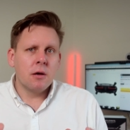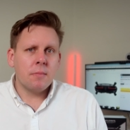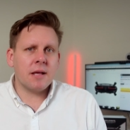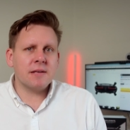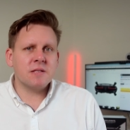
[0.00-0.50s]

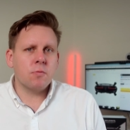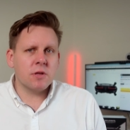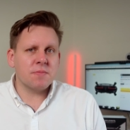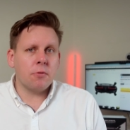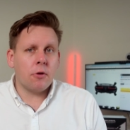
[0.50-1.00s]
Plus, we'll
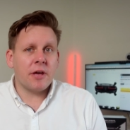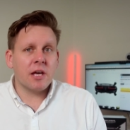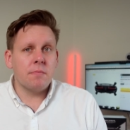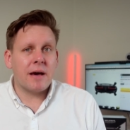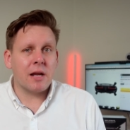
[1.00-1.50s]
explore their
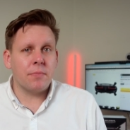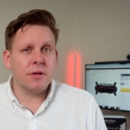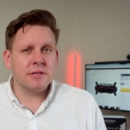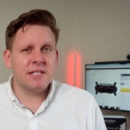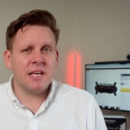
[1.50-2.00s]

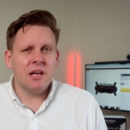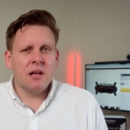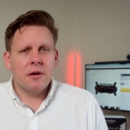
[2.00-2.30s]
compatibility